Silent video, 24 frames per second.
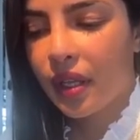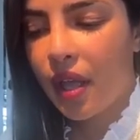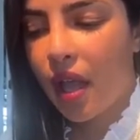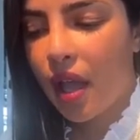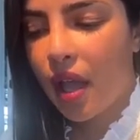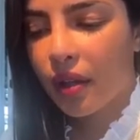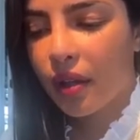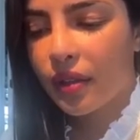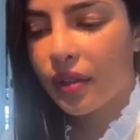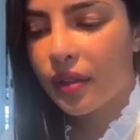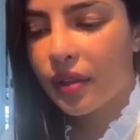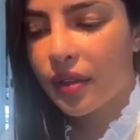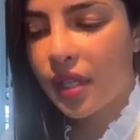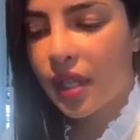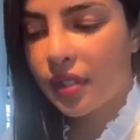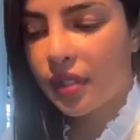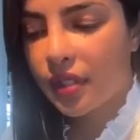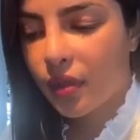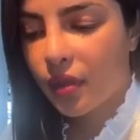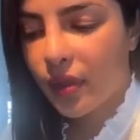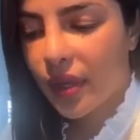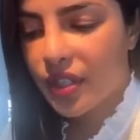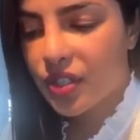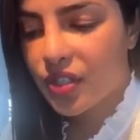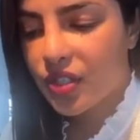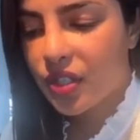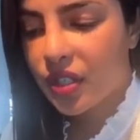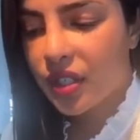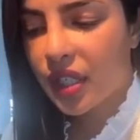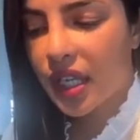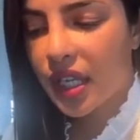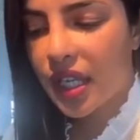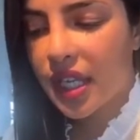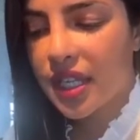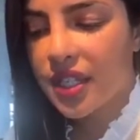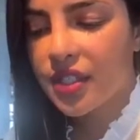Another question,
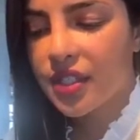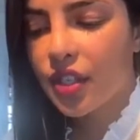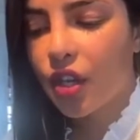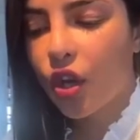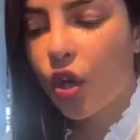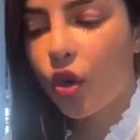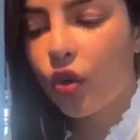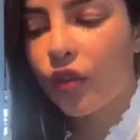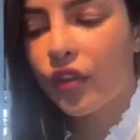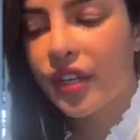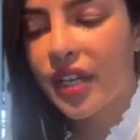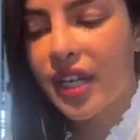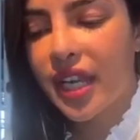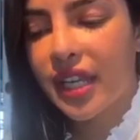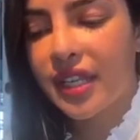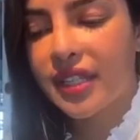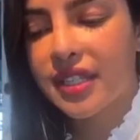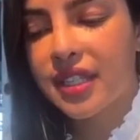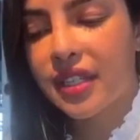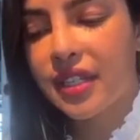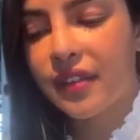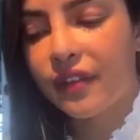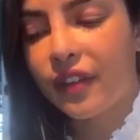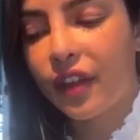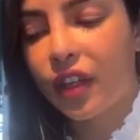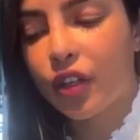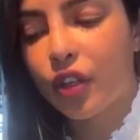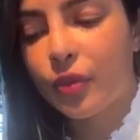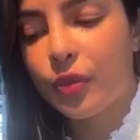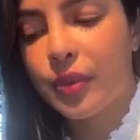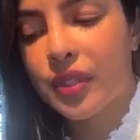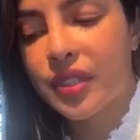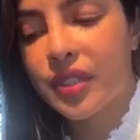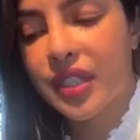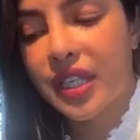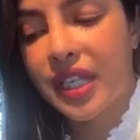is COVID-19 vulnerable
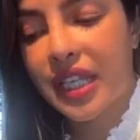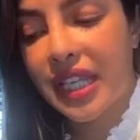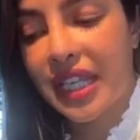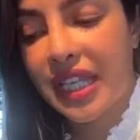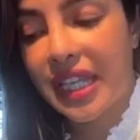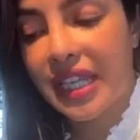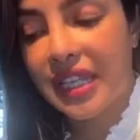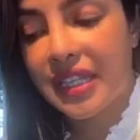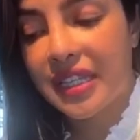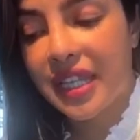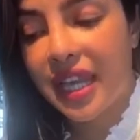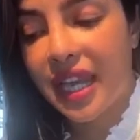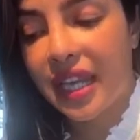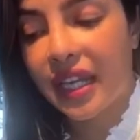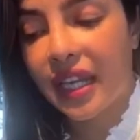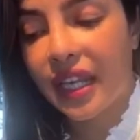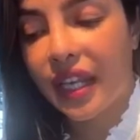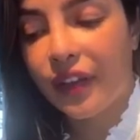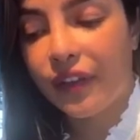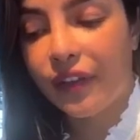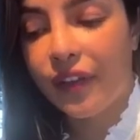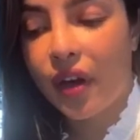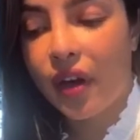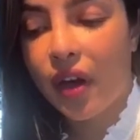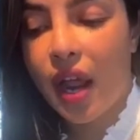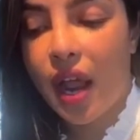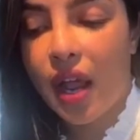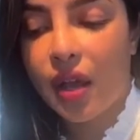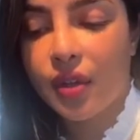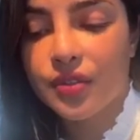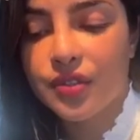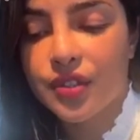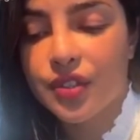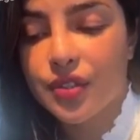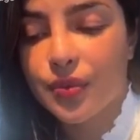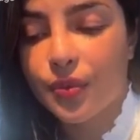to heat? And if our house
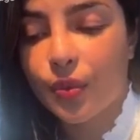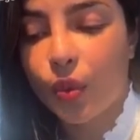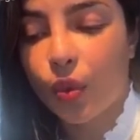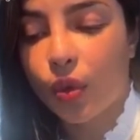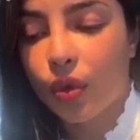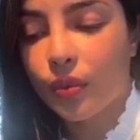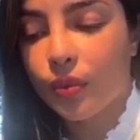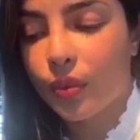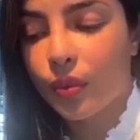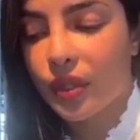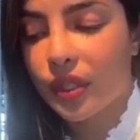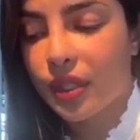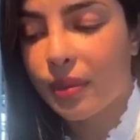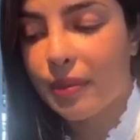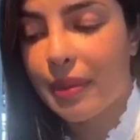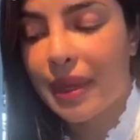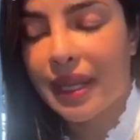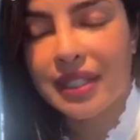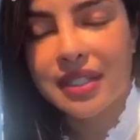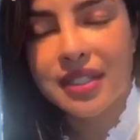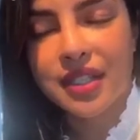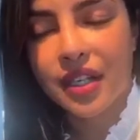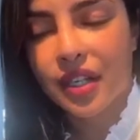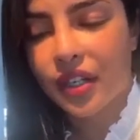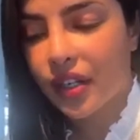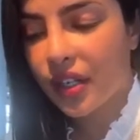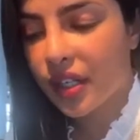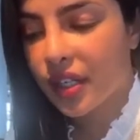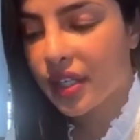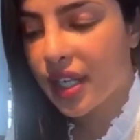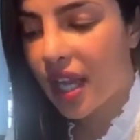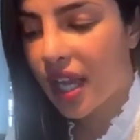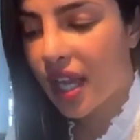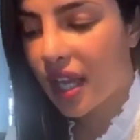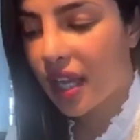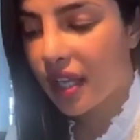is warm, will the bacteria
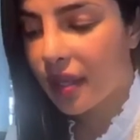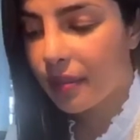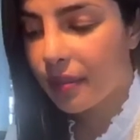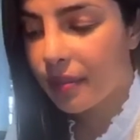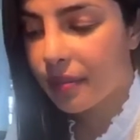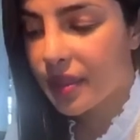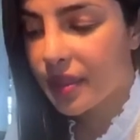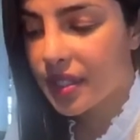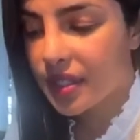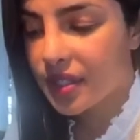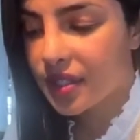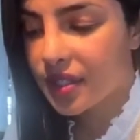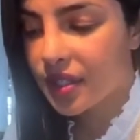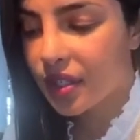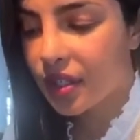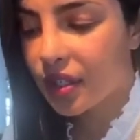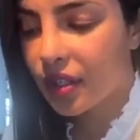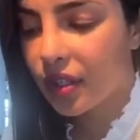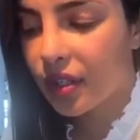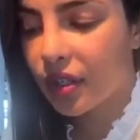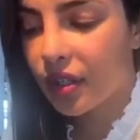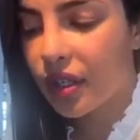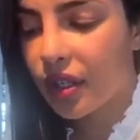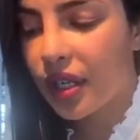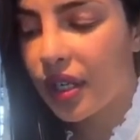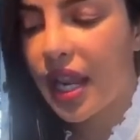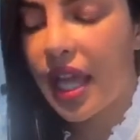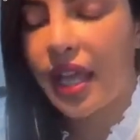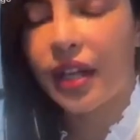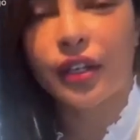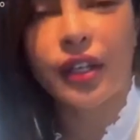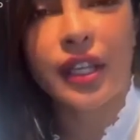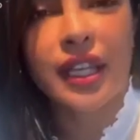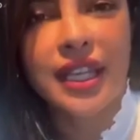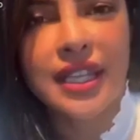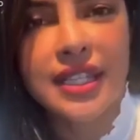die? Mr.
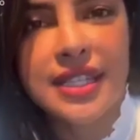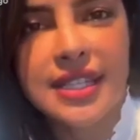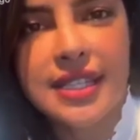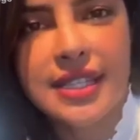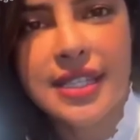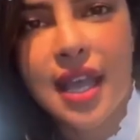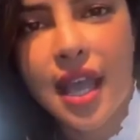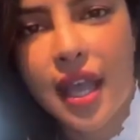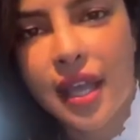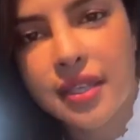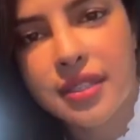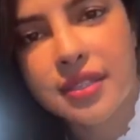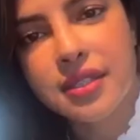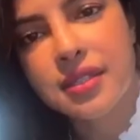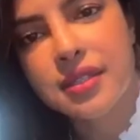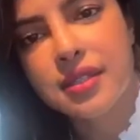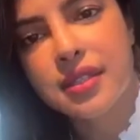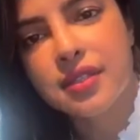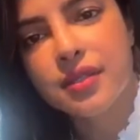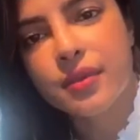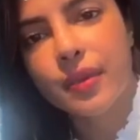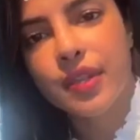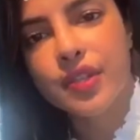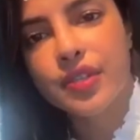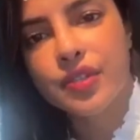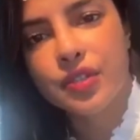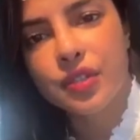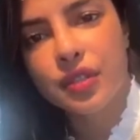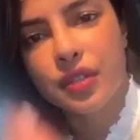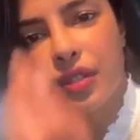Nankis asks this question.